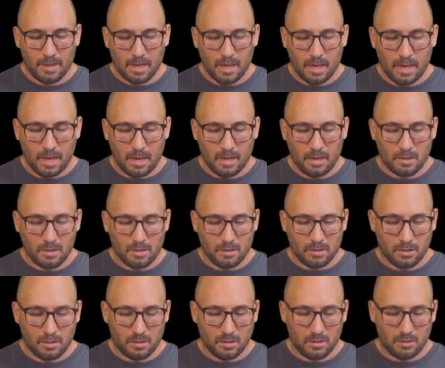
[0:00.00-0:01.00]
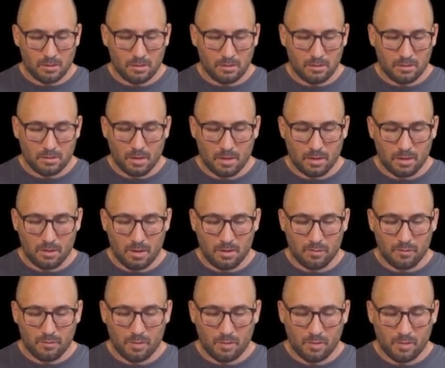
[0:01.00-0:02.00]
And you
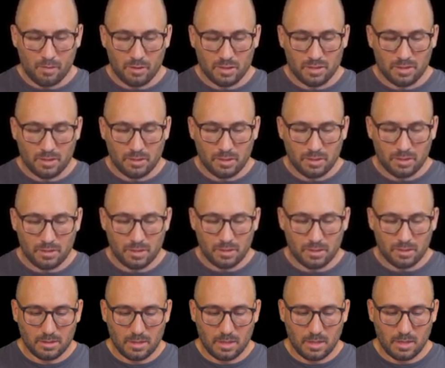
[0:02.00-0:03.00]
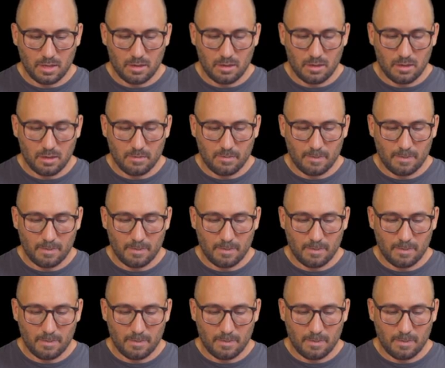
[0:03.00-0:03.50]
have all the statistics here,